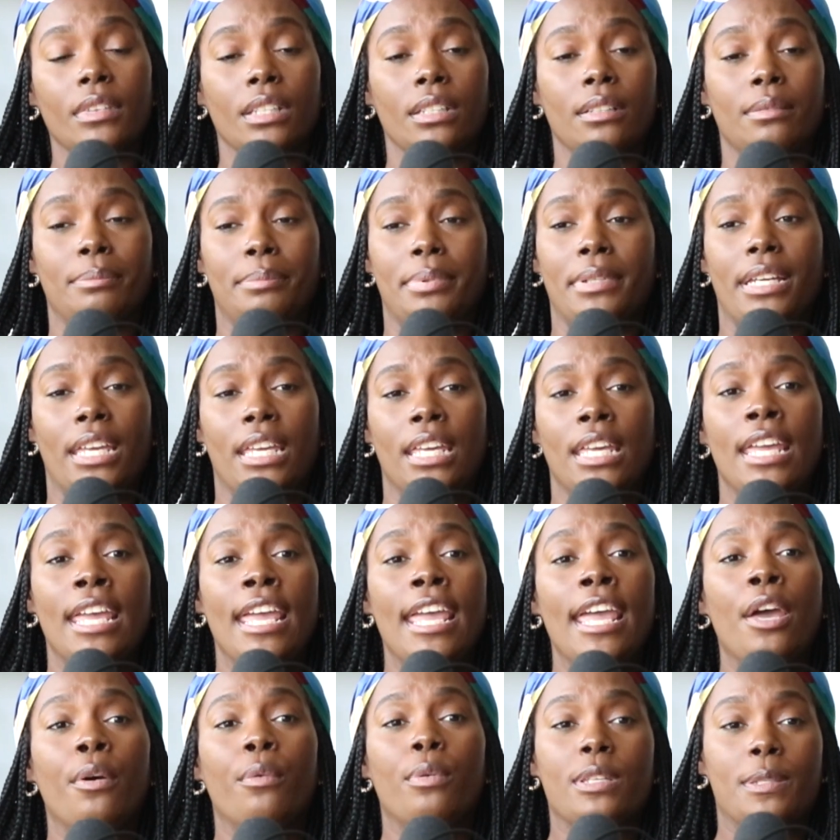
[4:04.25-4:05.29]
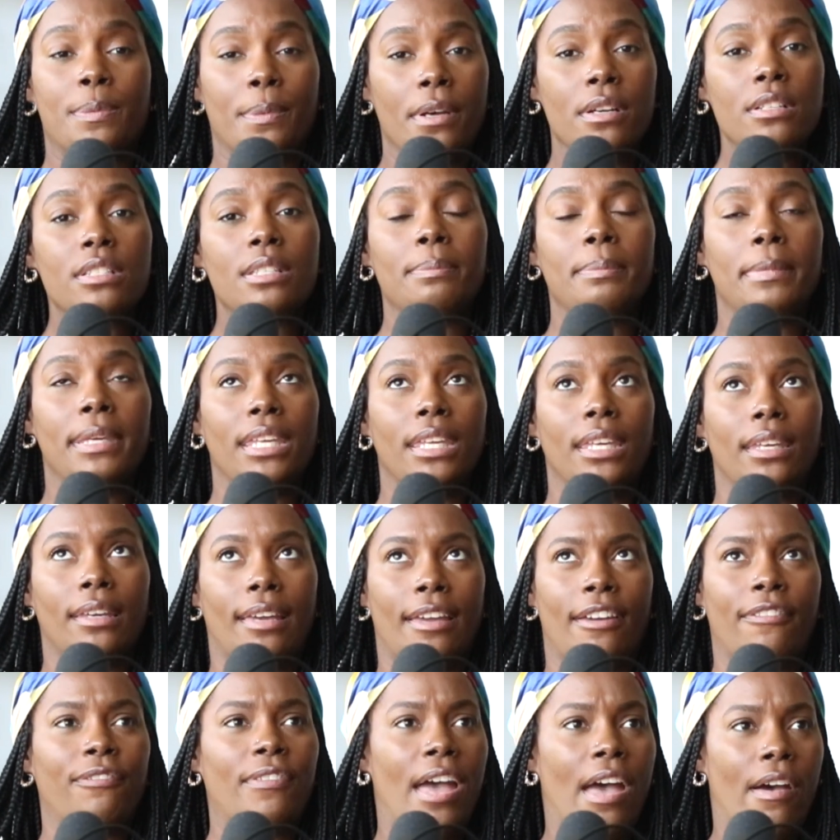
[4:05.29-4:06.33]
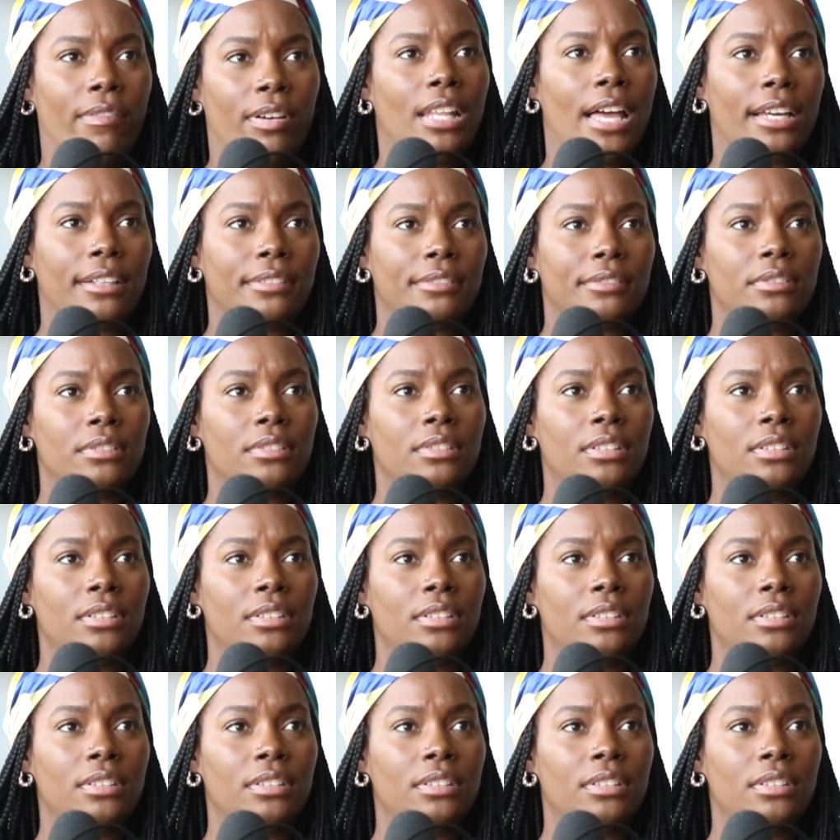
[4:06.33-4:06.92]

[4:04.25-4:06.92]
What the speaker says: But we supposed to meet at 5:00.